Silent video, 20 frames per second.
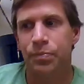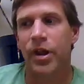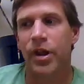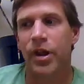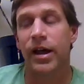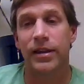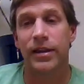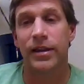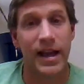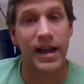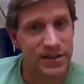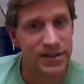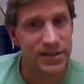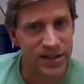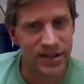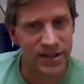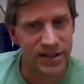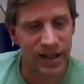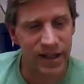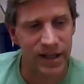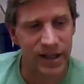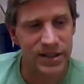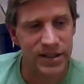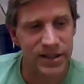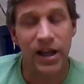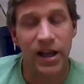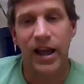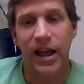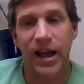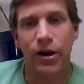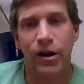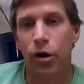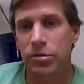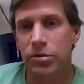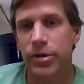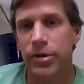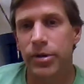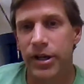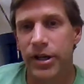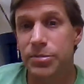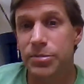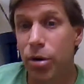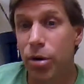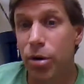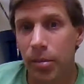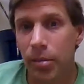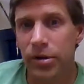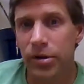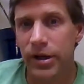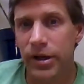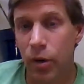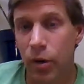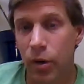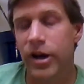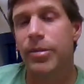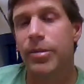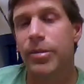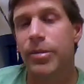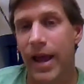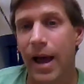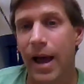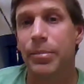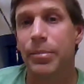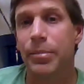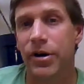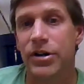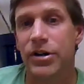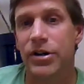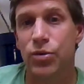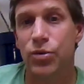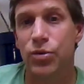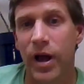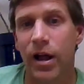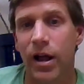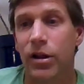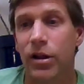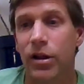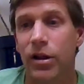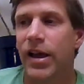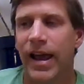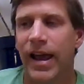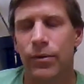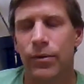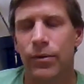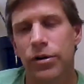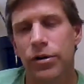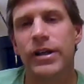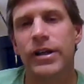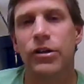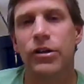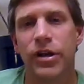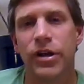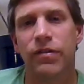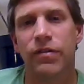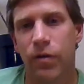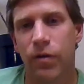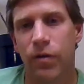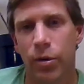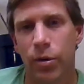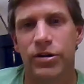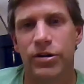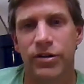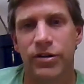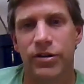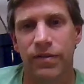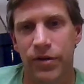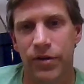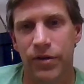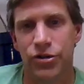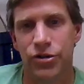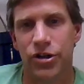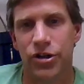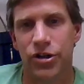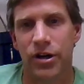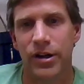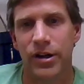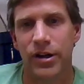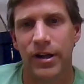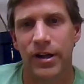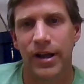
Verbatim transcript: uh, less disease, and ultimately is probably quite a bit happier as well, and really looking forward to the future.